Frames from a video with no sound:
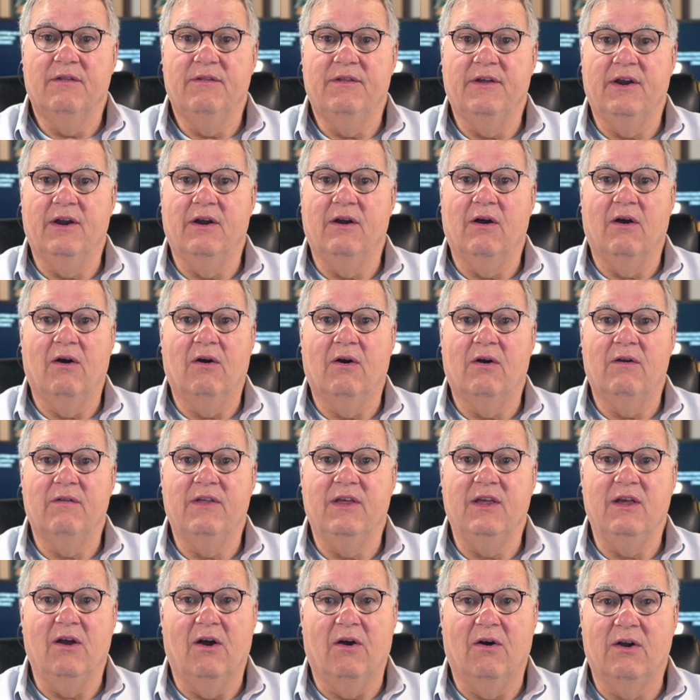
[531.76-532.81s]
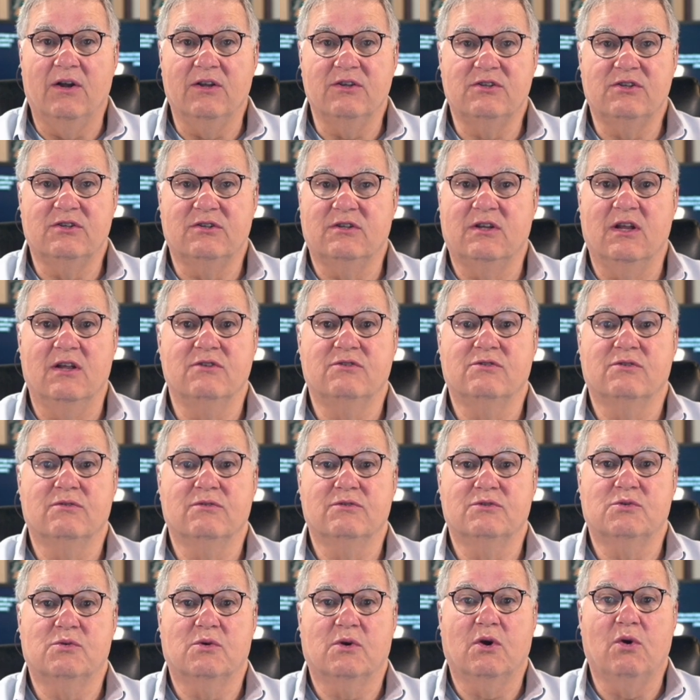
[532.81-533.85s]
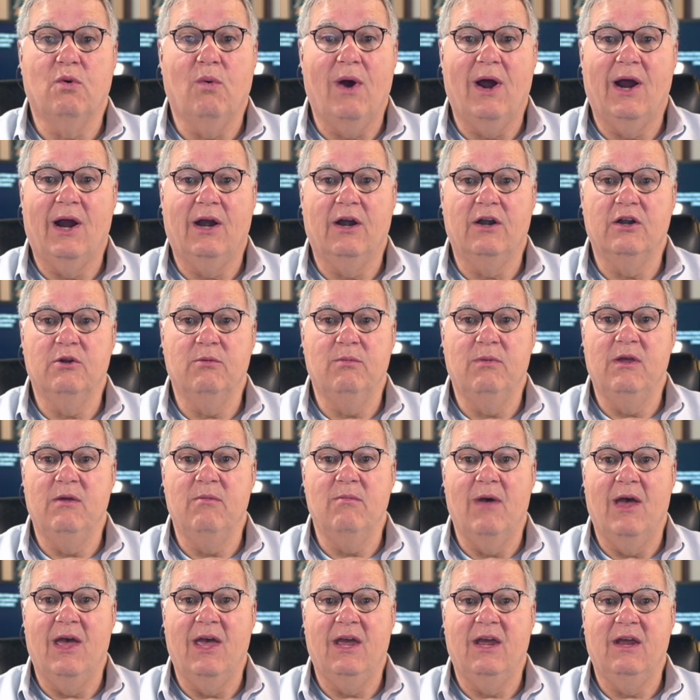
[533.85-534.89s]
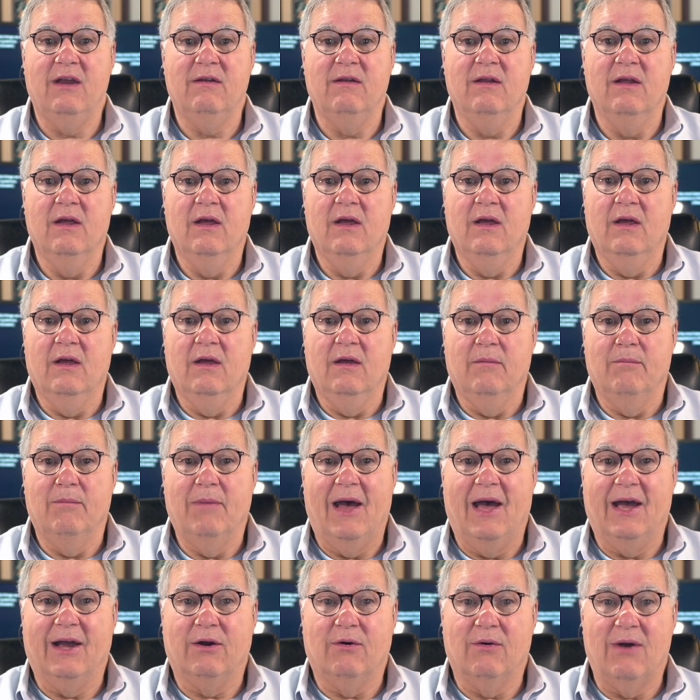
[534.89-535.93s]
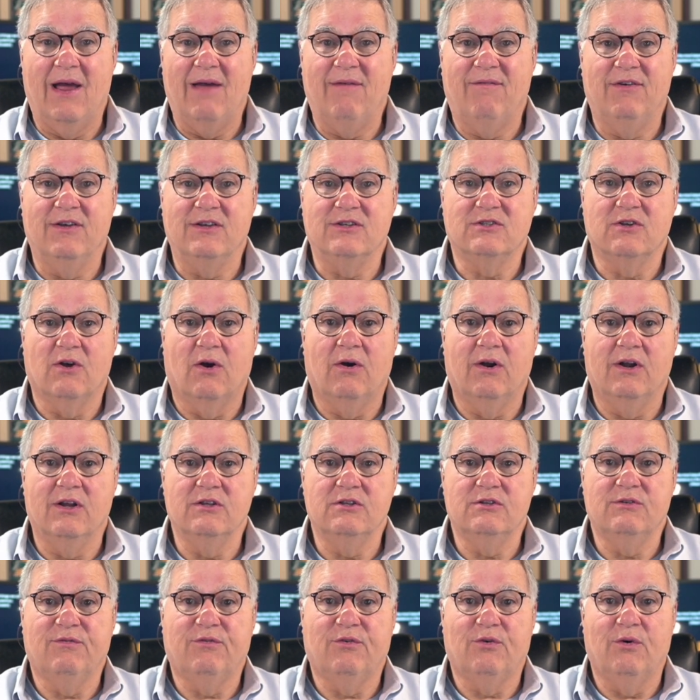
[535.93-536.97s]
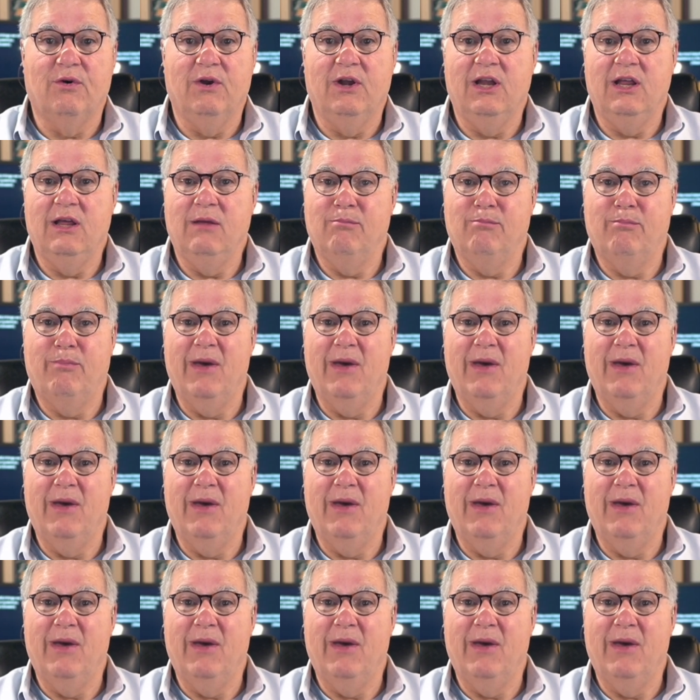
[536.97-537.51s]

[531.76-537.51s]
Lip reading: there are the artist stencils required to be made by graphics artists for any